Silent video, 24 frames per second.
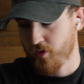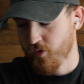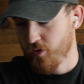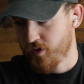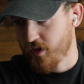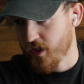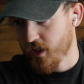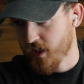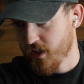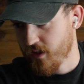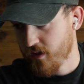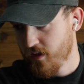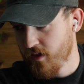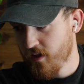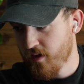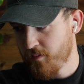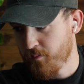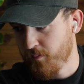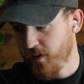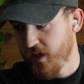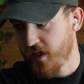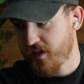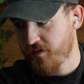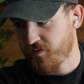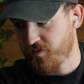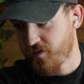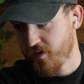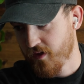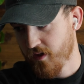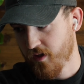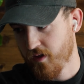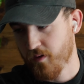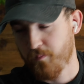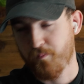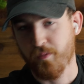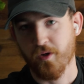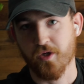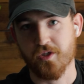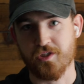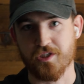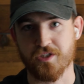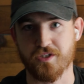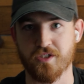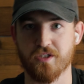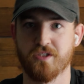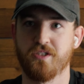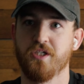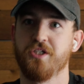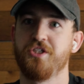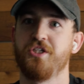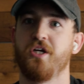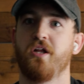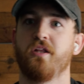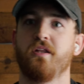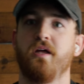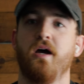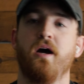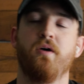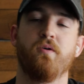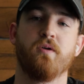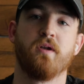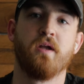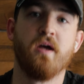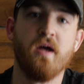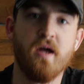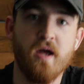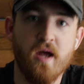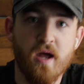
who can make the purchase decision on that one.